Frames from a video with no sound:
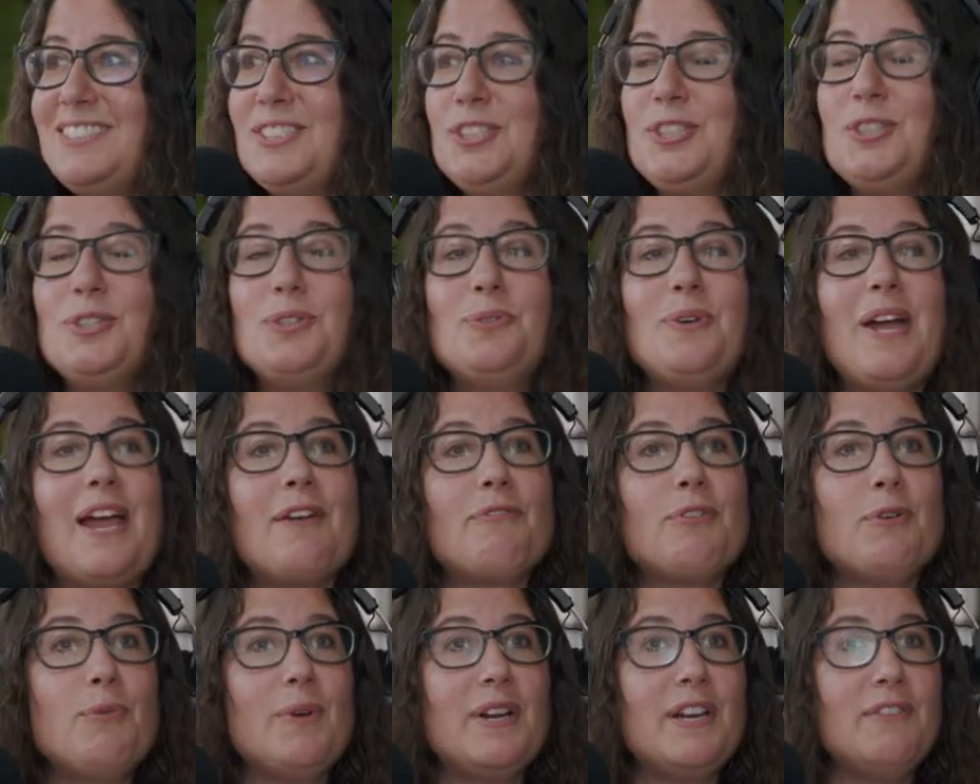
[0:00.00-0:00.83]
to
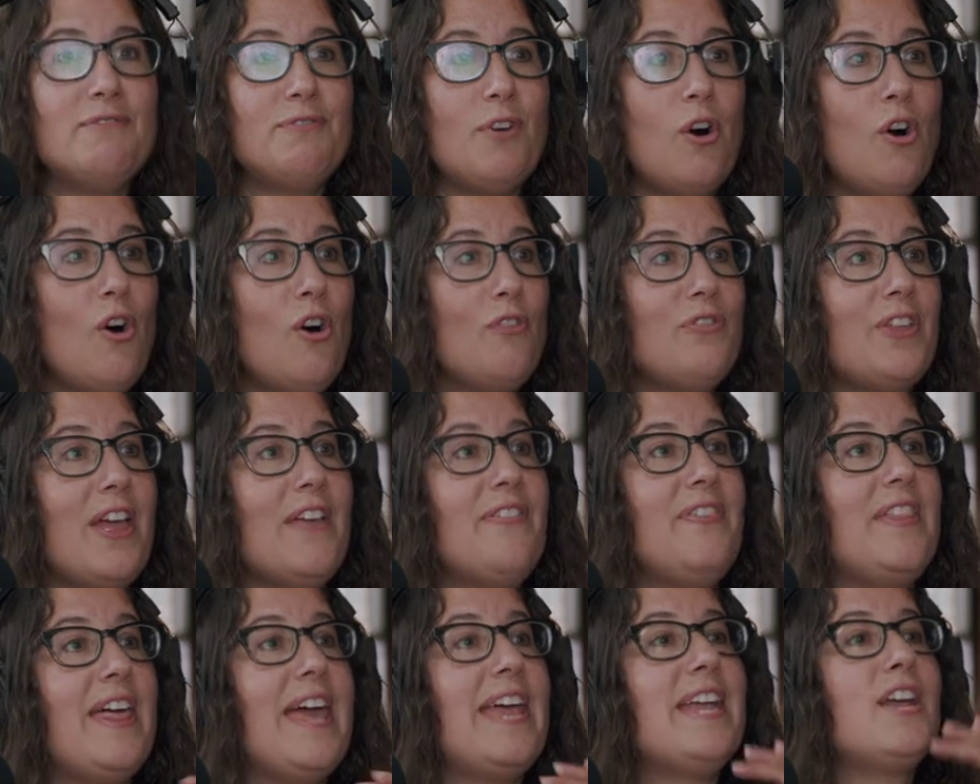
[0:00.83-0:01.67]
everyone involved
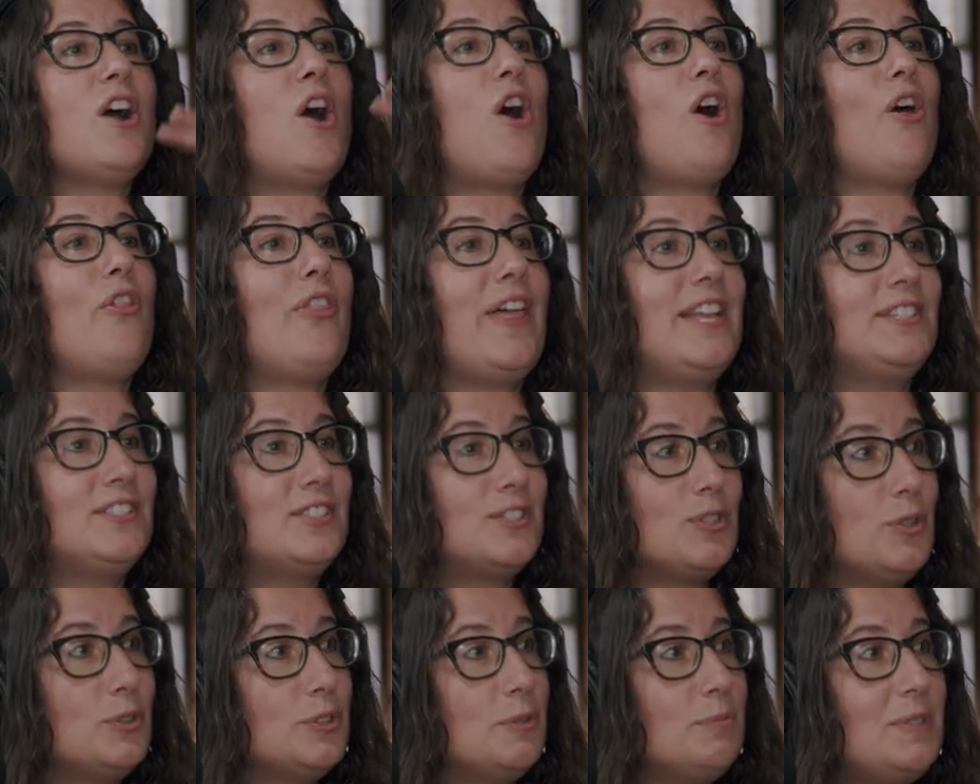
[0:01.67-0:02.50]
and they all then
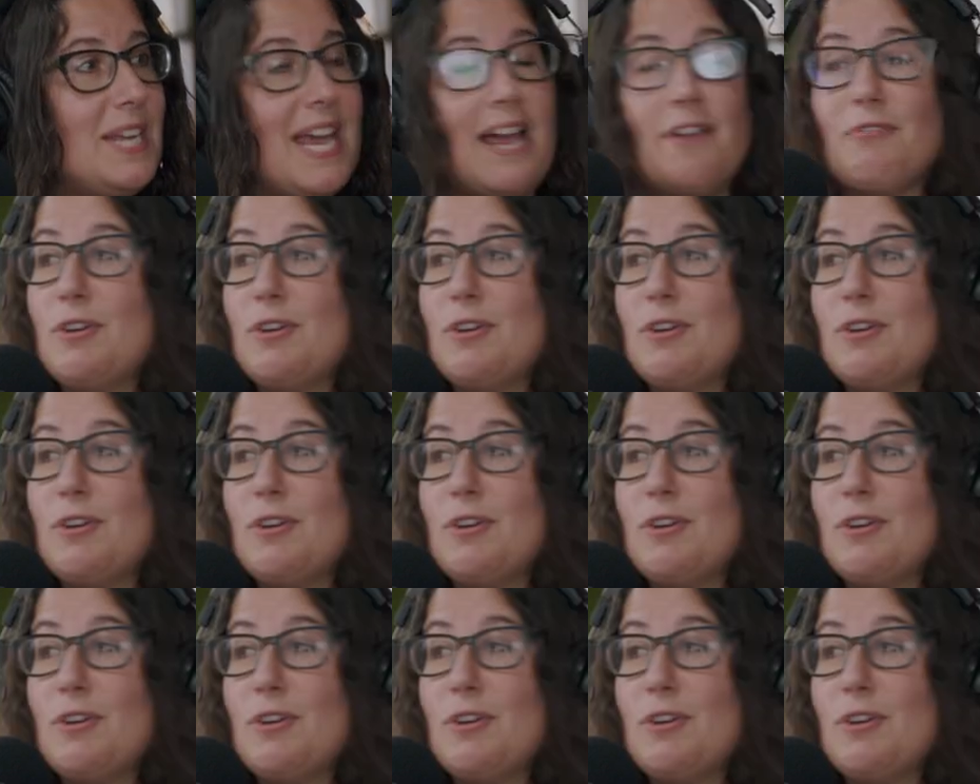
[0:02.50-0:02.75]
sold them to